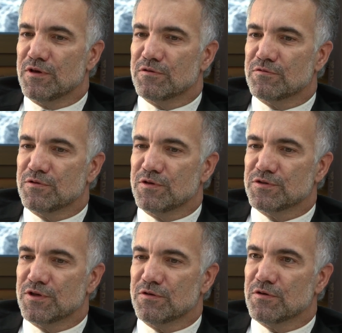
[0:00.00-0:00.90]

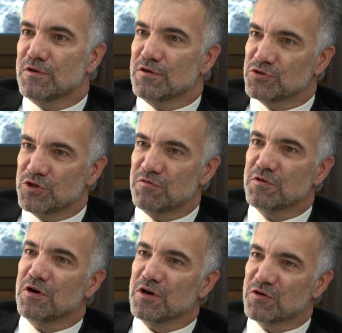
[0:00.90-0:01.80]
increasing and
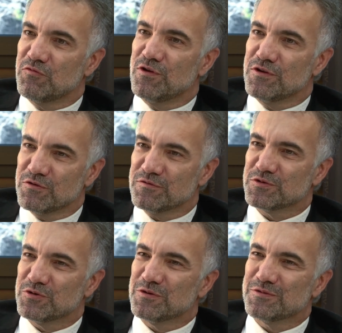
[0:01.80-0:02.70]
achieving high quality of
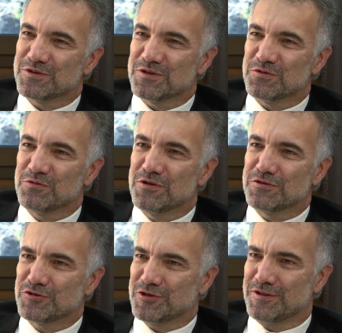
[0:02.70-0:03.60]
services, you
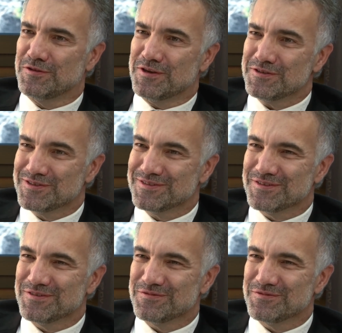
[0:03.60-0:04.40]
need standards